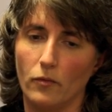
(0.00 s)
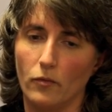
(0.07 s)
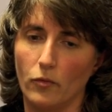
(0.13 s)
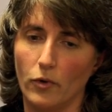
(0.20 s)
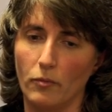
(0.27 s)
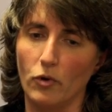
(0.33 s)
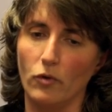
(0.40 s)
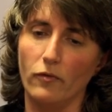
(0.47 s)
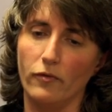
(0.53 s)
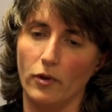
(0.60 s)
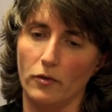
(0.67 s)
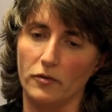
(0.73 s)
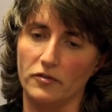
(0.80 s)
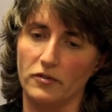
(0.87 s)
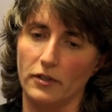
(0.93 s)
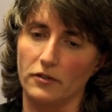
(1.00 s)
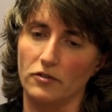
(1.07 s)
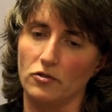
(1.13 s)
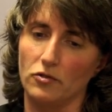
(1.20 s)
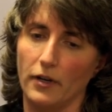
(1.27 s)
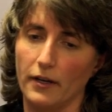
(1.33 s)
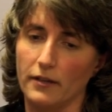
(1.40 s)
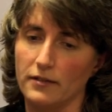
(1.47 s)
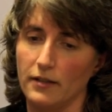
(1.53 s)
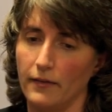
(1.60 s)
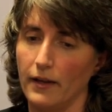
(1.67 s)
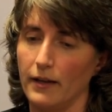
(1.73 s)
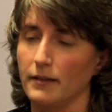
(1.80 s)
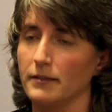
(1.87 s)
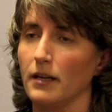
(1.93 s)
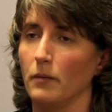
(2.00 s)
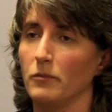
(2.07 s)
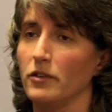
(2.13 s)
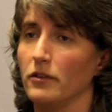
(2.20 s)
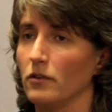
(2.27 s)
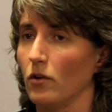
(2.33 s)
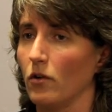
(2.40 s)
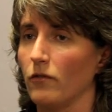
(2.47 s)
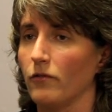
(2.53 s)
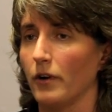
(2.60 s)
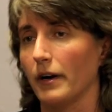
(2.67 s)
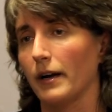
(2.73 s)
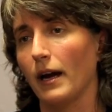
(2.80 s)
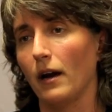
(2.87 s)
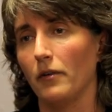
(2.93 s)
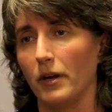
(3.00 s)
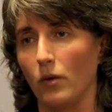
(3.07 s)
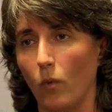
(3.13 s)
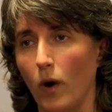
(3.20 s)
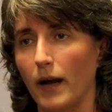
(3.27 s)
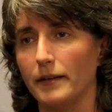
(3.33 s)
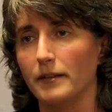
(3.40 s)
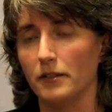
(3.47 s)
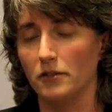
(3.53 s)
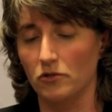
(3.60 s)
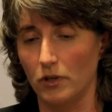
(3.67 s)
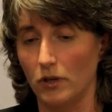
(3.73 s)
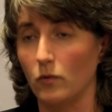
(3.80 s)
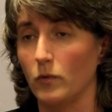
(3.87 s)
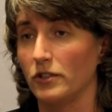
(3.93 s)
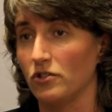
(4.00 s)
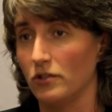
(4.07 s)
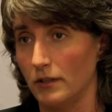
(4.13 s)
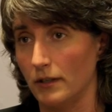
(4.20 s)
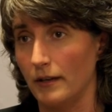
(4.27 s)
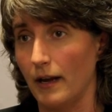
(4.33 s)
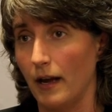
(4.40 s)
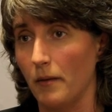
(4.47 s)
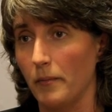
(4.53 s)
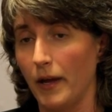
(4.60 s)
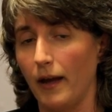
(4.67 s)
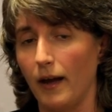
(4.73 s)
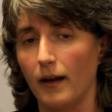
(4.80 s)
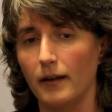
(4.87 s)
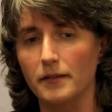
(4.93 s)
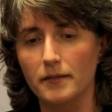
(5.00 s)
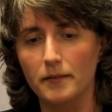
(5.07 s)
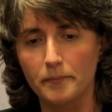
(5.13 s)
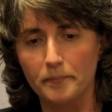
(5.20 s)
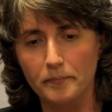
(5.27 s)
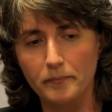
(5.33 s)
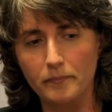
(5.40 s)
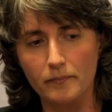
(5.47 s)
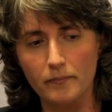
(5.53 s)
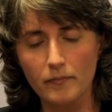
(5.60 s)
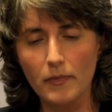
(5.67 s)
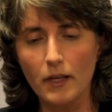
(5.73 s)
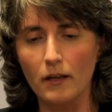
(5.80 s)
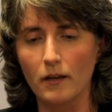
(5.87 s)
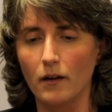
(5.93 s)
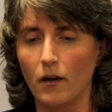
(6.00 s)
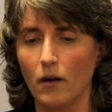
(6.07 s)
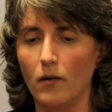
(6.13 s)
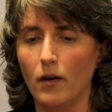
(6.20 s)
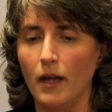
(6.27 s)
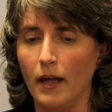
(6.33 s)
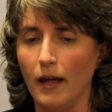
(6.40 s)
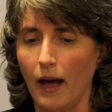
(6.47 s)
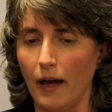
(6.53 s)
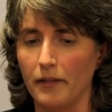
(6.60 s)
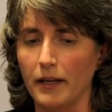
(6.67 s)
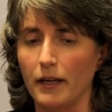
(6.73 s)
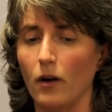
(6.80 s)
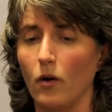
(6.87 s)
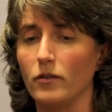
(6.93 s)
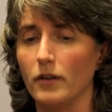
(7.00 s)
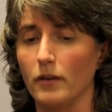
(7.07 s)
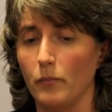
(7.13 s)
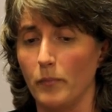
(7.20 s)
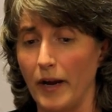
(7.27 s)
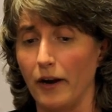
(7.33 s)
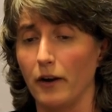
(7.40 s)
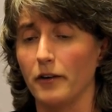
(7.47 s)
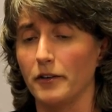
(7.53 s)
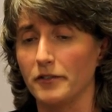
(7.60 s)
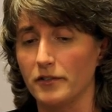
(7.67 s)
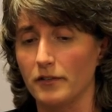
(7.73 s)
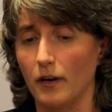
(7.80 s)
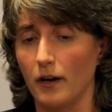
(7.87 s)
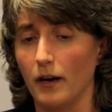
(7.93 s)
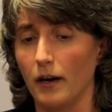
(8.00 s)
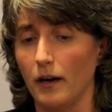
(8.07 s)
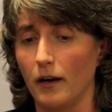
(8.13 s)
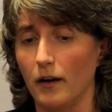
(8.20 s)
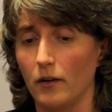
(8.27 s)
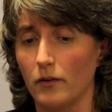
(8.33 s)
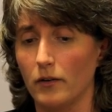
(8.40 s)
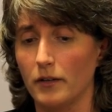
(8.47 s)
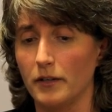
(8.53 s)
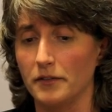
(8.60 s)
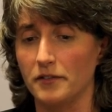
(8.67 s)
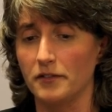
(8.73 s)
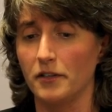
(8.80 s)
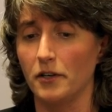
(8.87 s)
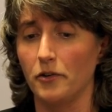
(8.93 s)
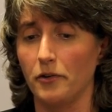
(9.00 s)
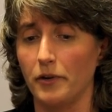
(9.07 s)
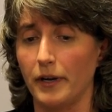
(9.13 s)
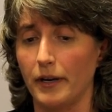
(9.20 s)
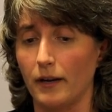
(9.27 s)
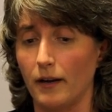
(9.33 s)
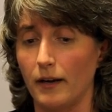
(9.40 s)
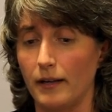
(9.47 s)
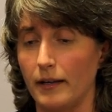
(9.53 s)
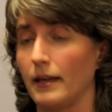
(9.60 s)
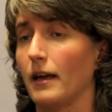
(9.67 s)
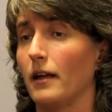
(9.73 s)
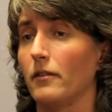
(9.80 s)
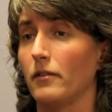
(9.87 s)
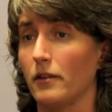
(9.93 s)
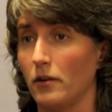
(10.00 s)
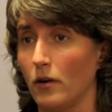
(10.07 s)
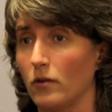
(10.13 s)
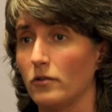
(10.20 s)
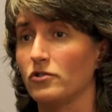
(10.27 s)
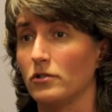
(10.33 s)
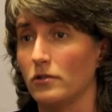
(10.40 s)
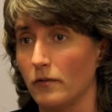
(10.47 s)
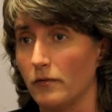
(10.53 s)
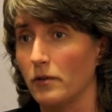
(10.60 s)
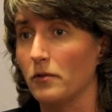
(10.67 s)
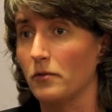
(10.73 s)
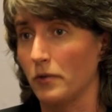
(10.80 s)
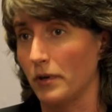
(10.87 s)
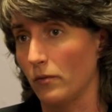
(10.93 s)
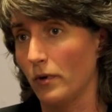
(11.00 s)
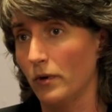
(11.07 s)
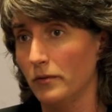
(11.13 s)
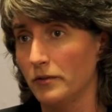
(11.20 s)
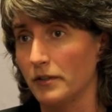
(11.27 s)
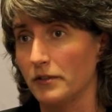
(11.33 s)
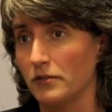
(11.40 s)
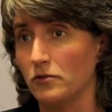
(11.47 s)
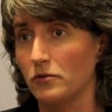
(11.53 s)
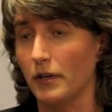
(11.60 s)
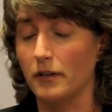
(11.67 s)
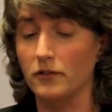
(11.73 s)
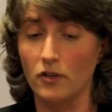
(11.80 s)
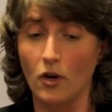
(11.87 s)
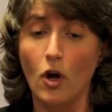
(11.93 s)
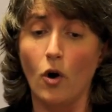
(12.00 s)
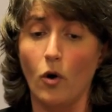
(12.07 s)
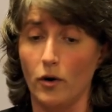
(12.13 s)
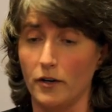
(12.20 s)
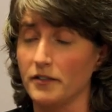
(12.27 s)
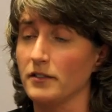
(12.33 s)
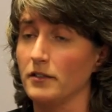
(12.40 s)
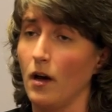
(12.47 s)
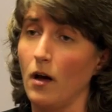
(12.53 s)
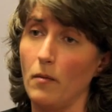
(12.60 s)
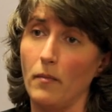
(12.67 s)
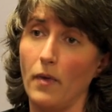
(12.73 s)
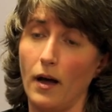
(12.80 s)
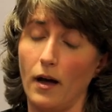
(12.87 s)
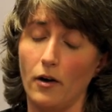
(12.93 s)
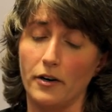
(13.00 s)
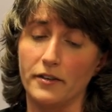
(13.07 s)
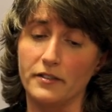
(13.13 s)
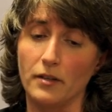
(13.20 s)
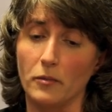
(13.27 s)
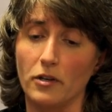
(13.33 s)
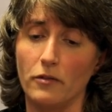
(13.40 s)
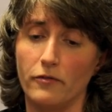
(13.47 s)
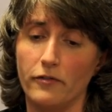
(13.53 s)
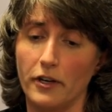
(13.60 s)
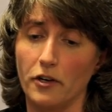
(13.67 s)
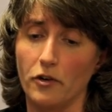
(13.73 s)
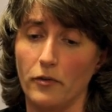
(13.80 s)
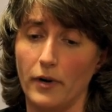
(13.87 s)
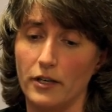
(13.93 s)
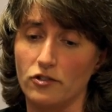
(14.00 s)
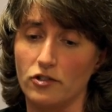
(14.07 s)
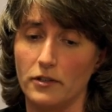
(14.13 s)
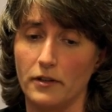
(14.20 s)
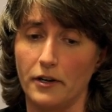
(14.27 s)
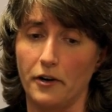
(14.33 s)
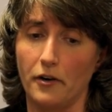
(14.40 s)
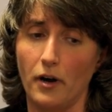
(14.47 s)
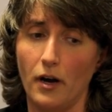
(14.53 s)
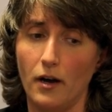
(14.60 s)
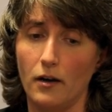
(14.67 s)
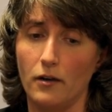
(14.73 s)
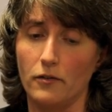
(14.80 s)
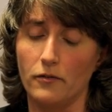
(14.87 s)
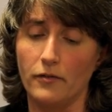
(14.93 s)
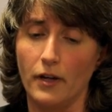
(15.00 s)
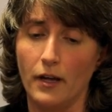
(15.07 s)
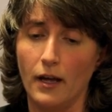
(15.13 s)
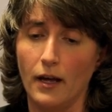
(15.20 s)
removed those districts, and then attempted to go for a county-wide district, which did not pass. I think it bears considering again the notion of the 3 road districts, or some configuration thereof.